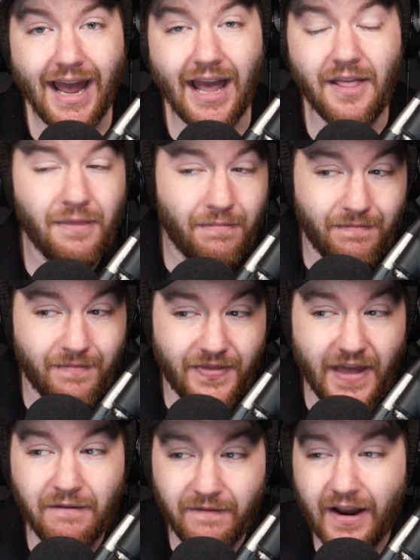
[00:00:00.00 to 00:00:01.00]
and
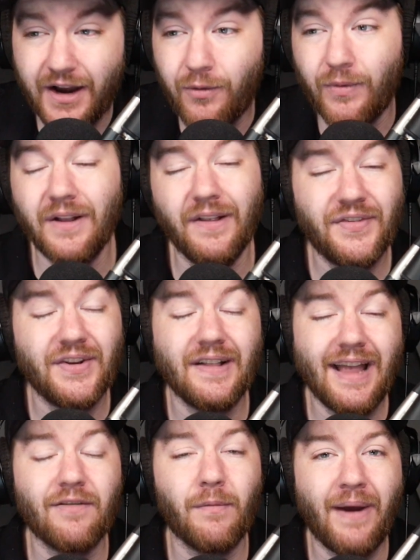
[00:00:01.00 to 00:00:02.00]
they very realistically have a